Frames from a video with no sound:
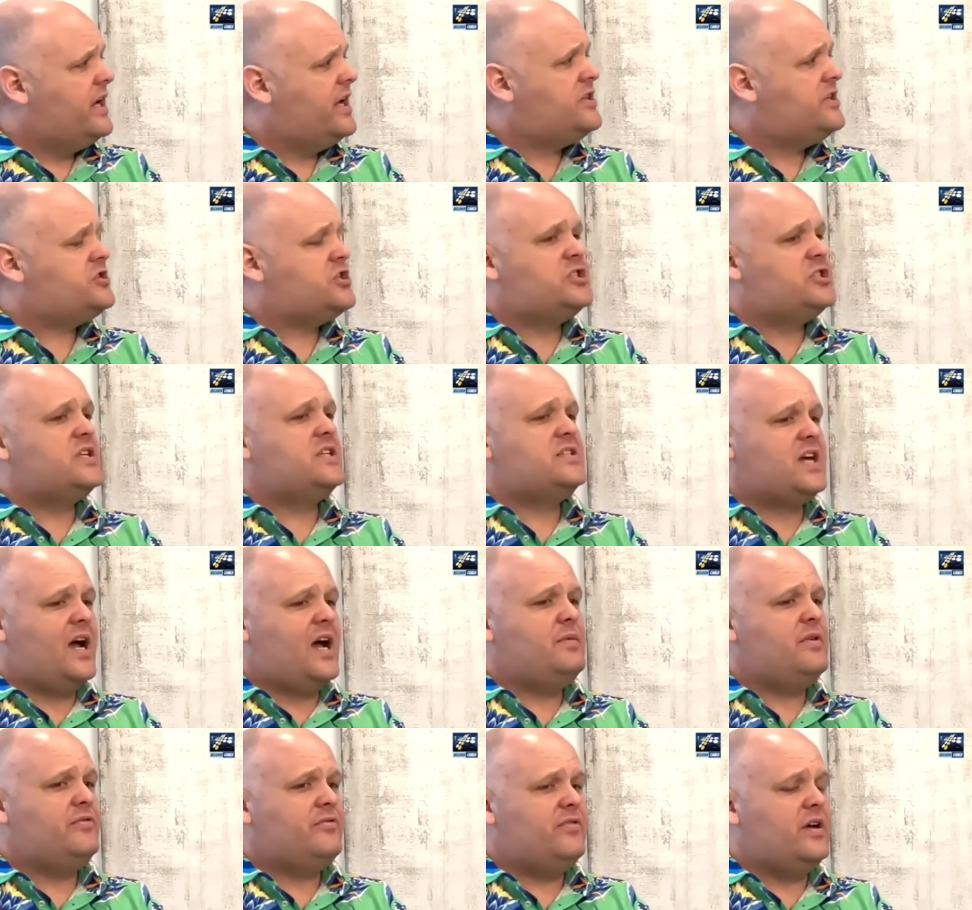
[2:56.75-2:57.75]
It's just a
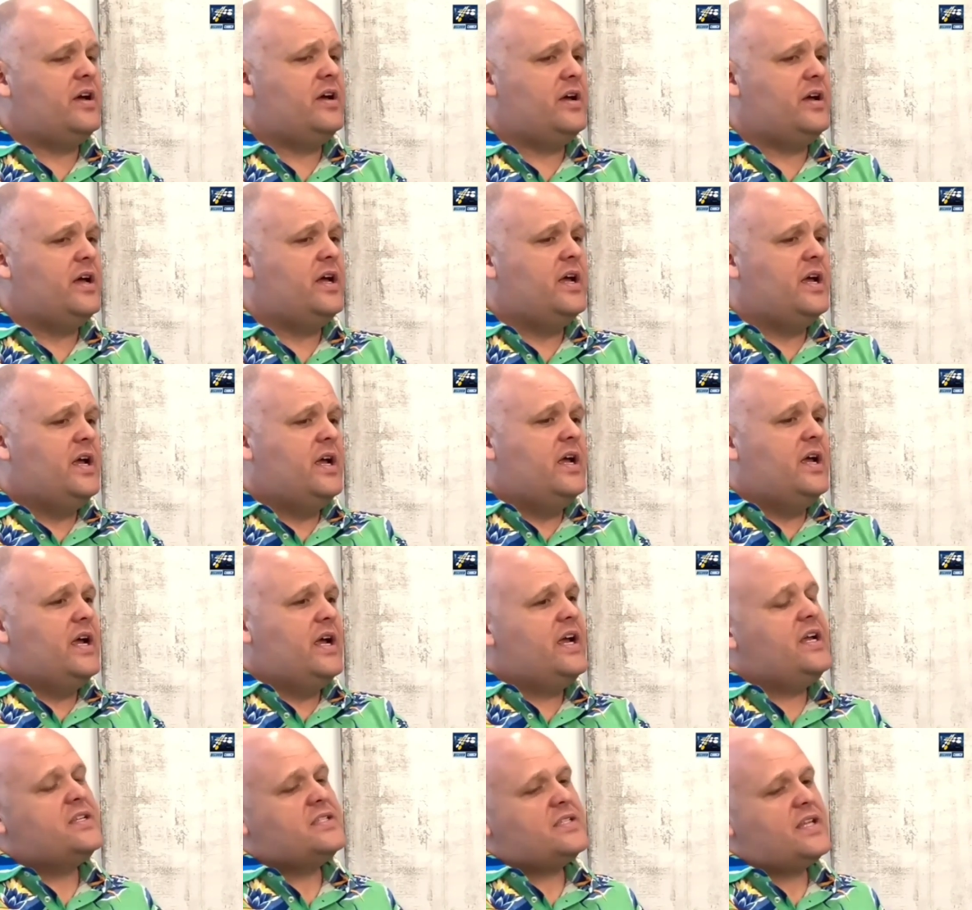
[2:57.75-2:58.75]
time of, uh,
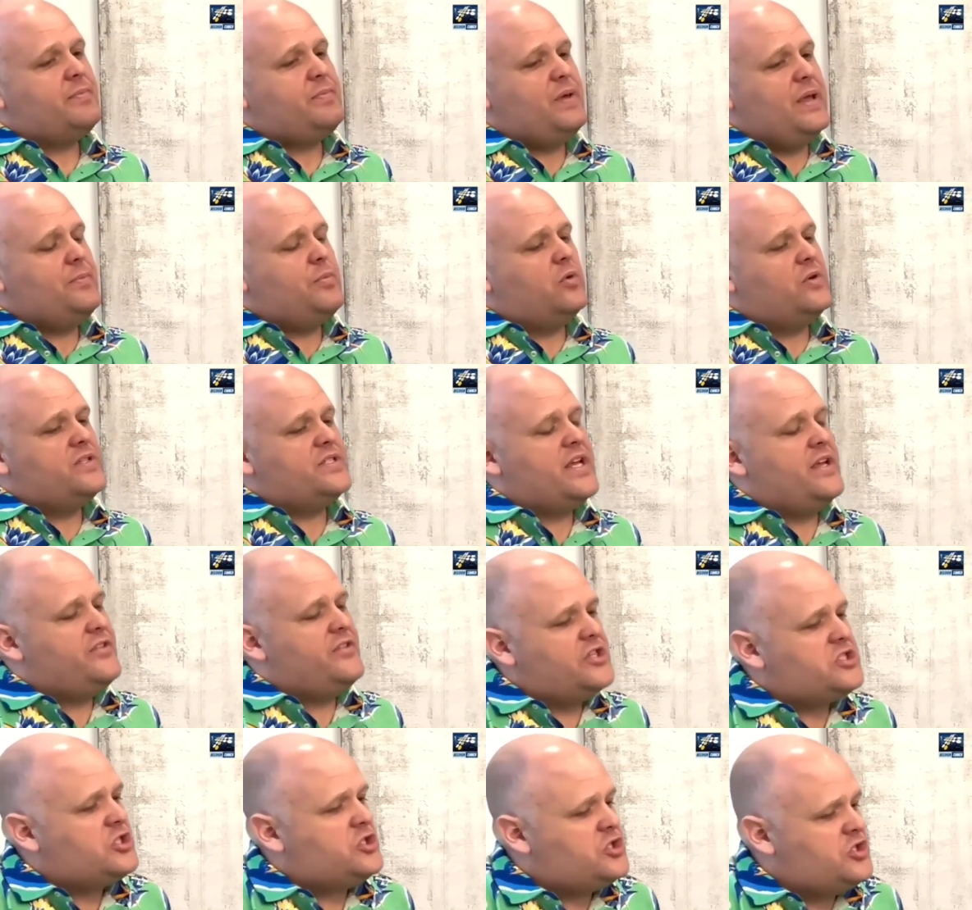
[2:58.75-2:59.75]
it's like people would say,
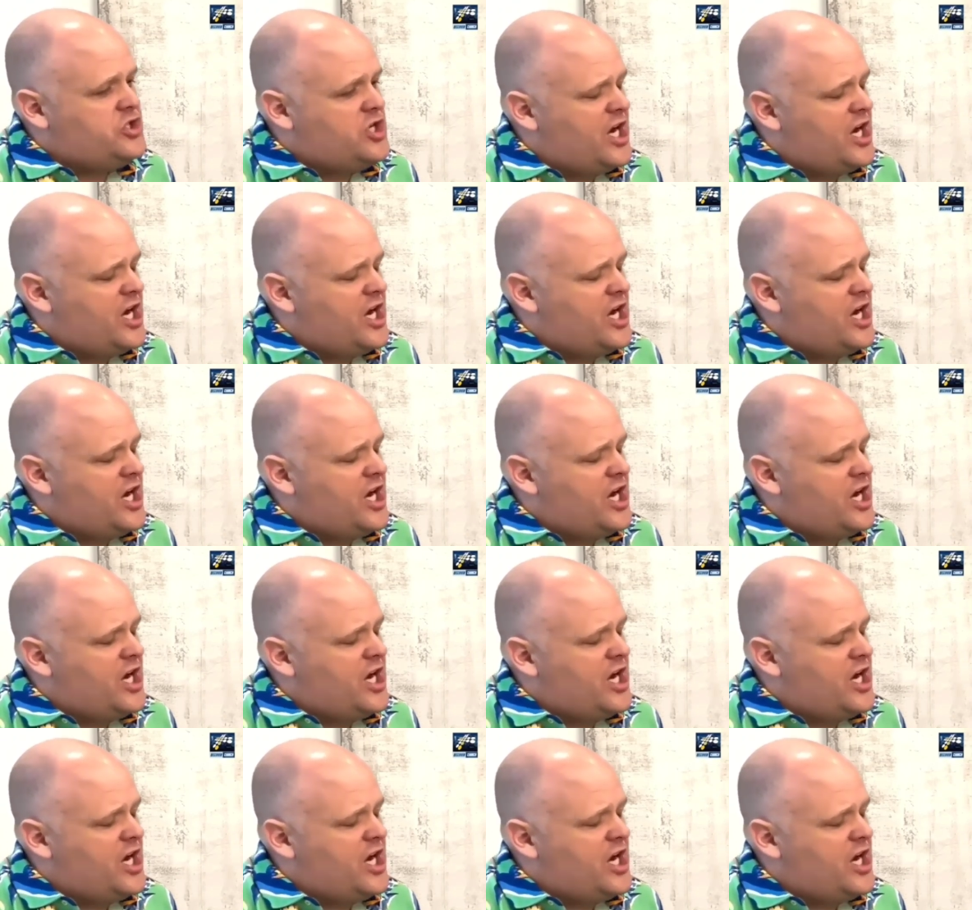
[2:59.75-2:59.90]
this is